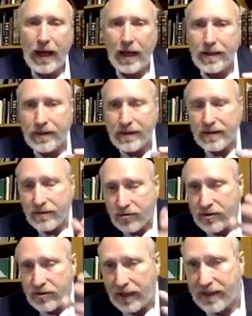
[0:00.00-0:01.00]
You
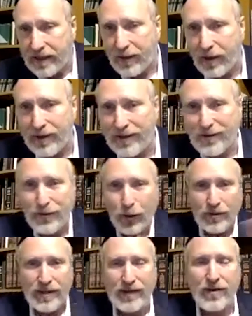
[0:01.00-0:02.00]
should not take on, no
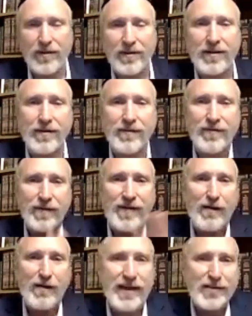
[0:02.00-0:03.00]
one take on a
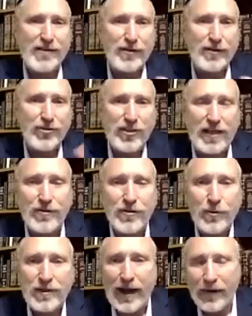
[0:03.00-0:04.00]
vow of Nazarite, because you can't do
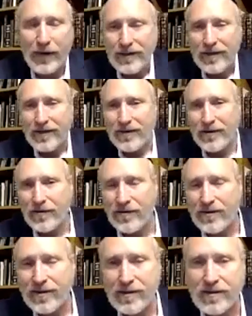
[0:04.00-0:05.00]
it now.
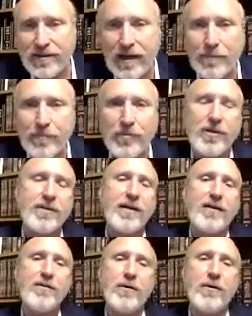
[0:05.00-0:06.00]
The temple, you
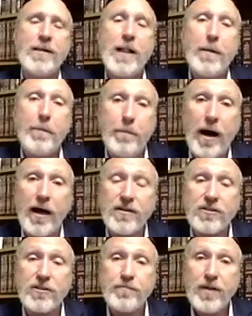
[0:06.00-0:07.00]
can't do it.
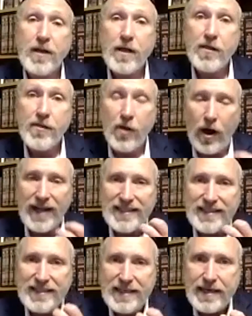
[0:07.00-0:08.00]
But the
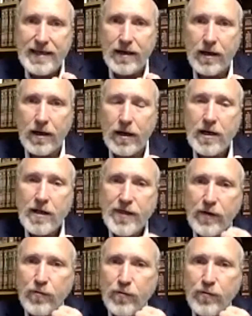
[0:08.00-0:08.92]
idea that